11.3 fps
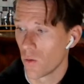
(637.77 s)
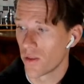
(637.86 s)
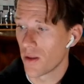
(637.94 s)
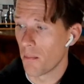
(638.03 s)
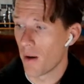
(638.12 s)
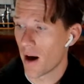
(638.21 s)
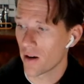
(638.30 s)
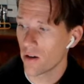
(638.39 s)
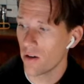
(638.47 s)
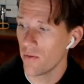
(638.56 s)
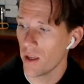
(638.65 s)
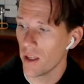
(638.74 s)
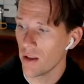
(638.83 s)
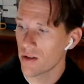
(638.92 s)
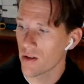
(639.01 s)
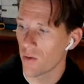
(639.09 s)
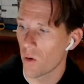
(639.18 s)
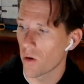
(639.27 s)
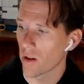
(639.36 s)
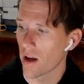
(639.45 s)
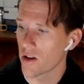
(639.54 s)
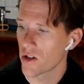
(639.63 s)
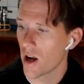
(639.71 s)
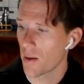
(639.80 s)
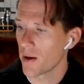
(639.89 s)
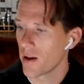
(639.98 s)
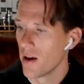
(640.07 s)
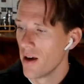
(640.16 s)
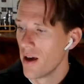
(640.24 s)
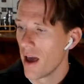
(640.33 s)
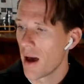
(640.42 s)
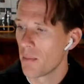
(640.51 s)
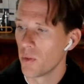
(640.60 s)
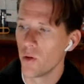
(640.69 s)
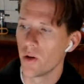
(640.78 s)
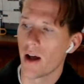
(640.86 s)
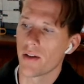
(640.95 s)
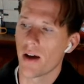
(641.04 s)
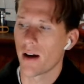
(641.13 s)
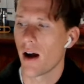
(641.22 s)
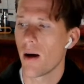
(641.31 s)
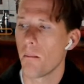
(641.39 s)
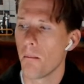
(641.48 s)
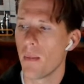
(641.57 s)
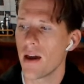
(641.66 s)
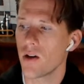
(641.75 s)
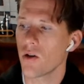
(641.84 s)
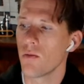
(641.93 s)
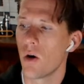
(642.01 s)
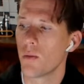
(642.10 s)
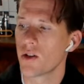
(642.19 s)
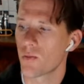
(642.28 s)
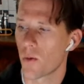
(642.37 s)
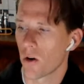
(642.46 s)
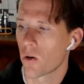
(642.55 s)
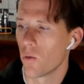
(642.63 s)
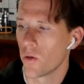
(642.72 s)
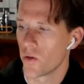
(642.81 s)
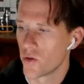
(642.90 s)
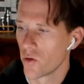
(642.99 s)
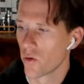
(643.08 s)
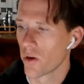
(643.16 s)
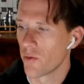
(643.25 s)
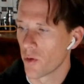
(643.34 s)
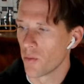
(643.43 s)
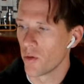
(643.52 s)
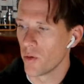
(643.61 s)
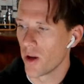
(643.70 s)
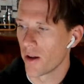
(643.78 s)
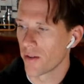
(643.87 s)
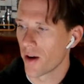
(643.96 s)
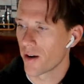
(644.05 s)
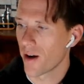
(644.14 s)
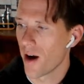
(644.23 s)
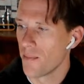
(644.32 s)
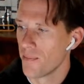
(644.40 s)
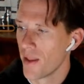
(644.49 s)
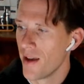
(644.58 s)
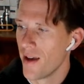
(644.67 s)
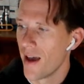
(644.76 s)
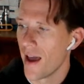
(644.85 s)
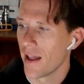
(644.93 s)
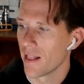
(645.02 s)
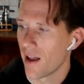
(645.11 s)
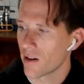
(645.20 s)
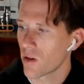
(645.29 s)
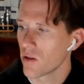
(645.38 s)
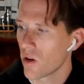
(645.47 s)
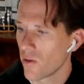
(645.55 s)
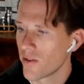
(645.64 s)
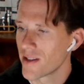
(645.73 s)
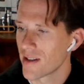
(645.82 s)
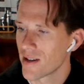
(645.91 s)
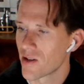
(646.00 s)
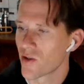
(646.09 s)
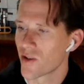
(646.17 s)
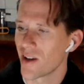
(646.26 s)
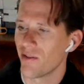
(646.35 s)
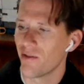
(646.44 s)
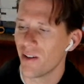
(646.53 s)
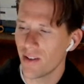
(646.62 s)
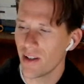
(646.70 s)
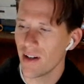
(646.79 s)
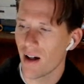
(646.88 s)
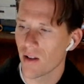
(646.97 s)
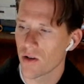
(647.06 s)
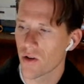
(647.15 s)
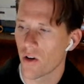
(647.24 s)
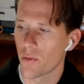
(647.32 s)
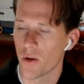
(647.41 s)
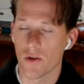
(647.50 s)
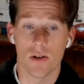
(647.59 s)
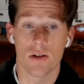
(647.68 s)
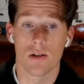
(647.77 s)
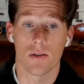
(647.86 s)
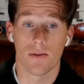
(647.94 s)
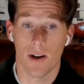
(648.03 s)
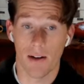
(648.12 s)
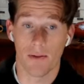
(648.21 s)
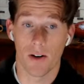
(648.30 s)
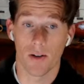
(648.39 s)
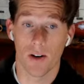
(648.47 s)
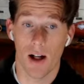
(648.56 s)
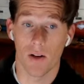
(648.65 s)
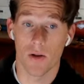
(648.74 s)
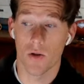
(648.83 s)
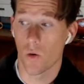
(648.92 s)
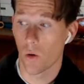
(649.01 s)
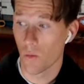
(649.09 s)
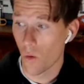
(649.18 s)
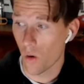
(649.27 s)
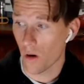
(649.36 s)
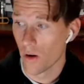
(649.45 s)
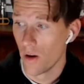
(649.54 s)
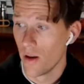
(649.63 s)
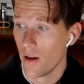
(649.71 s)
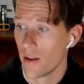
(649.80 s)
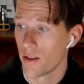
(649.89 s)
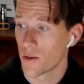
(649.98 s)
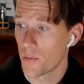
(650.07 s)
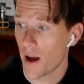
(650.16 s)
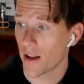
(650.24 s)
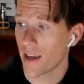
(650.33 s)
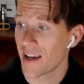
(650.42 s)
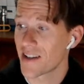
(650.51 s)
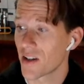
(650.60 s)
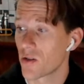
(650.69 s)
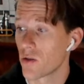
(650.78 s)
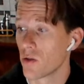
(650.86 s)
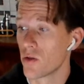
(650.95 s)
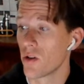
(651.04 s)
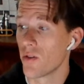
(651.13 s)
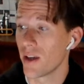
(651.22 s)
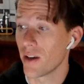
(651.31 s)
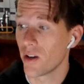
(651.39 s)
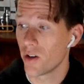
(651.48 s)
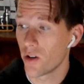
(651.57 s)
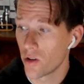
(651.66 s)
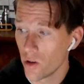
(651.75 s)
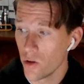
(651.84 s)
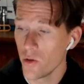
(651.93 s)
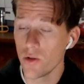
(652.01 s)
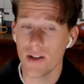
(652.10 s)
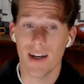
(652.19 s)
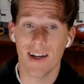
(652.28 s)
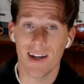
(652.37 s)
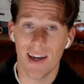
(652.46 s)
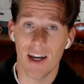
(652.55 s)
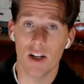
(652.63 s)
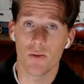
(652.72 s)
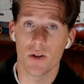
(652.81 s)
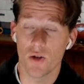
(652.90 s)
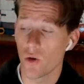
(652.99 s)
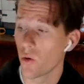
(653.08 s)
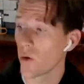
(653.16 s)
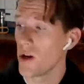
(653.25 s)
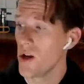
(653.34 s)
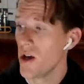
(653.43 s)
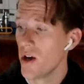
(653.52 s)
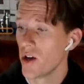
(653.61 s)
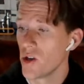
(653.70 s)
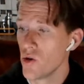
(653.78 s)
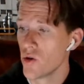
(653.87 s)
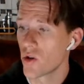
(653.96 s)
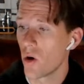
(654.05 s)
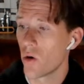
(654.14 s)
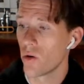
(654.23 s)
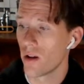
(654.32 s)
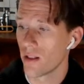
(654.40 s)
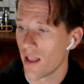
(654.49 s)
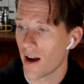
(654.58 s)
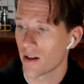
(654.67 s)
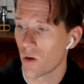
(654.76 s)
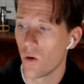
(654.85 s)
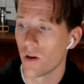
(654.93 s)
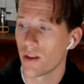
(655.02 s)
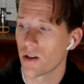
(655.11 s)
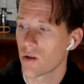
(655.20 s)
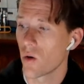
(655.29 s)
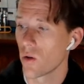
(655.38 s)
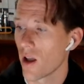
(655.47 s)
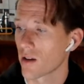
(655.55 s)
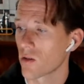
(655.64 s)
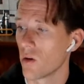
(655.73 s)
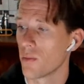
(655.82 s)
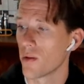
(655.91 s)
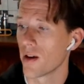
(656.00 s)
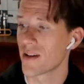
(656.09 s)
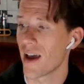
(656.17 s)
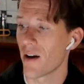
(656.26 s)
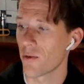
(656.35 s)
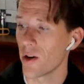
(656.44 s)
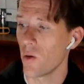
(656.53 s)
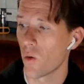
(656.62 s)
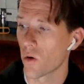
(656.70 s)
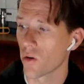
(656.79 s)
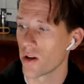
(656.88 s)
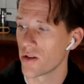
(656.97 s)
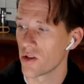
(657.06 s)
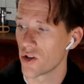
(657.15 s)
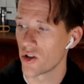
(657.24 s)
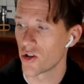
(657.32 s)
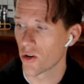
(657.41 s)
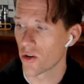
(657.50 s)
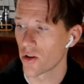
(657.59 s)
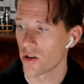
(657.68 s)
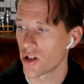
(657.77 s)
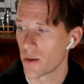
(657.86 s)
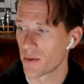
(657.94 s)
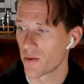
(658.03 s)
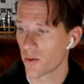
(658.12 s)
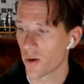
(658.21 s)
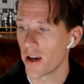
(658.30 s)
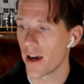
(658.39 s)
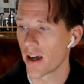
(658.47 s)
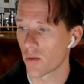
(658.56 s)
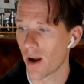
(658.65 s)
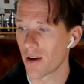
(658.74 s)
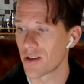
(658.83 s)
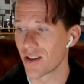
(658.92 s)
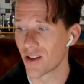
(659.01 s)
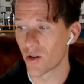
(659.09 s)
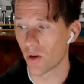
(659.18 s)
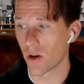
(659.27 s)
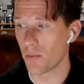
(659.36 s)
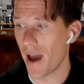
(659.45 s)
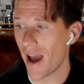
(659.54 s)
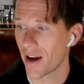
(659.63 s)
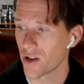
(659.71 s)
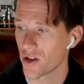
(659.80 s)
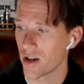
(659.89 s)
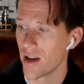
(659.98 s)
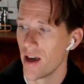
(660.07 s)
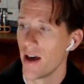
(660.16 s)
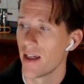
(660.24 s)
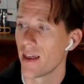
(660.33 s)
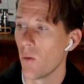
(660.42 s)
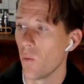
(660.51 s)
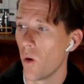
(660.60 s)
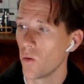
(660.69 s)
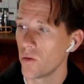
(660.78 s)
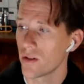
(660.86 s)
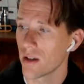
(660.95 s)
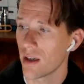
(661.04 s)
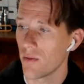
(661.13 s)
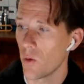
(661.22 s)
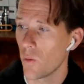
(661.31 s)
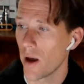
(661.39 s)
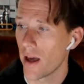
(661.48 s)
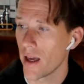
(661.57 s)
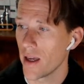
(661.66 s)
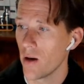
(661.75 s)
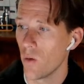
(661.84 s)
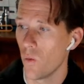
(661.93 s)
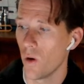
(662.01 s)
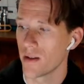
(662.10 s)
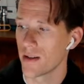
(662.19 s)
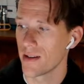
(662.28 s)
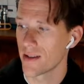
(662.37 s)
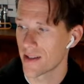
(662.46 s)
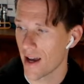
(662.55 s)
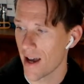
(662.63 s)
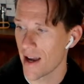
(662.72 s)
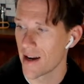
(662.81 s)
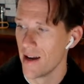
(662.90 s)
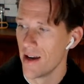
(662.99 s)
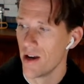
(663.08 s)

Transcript: with the modern convenience of online shopping at BlueNile.com. Make your moment sparkle with jewelry from BlueNile.com. And Locked On Dolphins listeners get $50 off purchases of $500 or more. This podcast exclusive includes engagement jewelry. Use code Locked On. That's code Locked On. Plus, every order is insured, ships free, and arrives in discreet packaging that won't give away what's inside.